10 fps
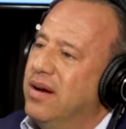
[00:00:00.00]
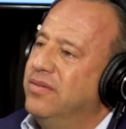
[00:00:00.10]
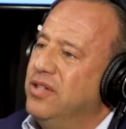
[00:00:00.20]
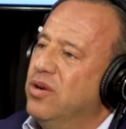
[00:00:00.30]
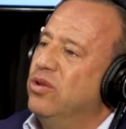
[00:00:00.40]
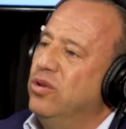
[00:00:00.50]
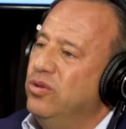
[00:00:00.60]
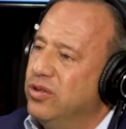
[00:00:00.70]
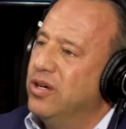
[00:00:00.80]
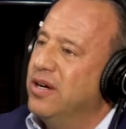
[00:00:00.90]
of you know
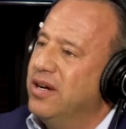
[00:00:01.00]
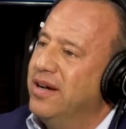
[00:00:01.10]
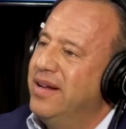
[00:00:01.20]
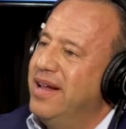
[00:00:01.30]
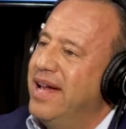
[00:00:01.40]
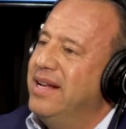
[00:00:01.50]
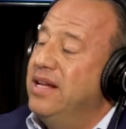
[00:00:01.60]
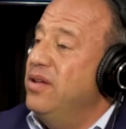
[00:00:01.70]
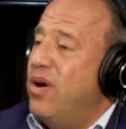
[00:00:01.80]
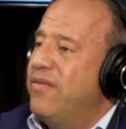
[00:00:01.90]
loser. And,
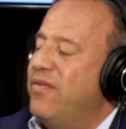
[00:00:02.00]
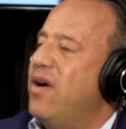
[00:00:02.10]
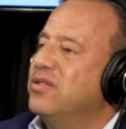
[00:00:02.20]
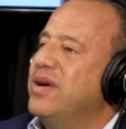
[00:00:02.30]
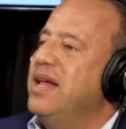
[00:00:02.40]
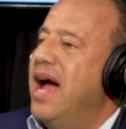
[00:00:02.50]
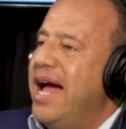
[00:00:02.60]
and they're all false, right?